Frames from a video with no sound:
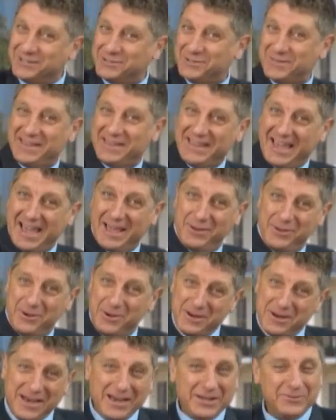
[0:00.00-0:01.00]
so they can't
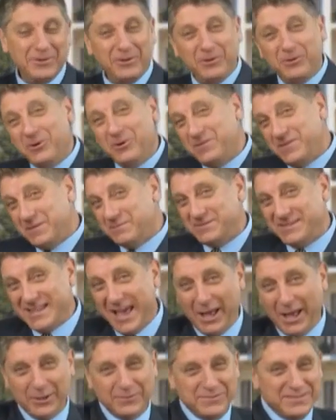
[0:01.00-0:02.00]
hurt anyone or hurt
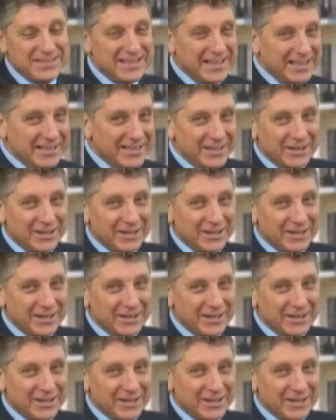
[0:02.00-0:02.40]
themselves.